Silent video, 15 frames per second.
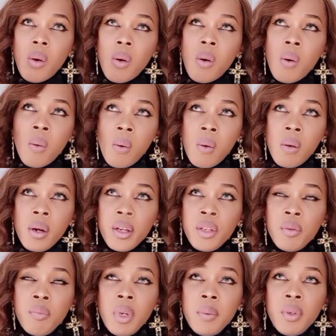Or
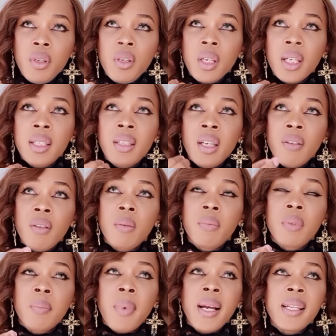maybe you could develop the
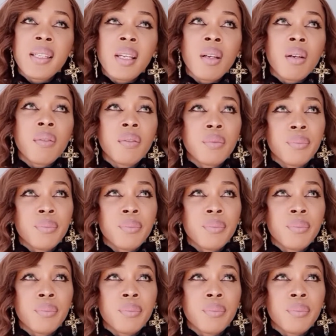mindset of,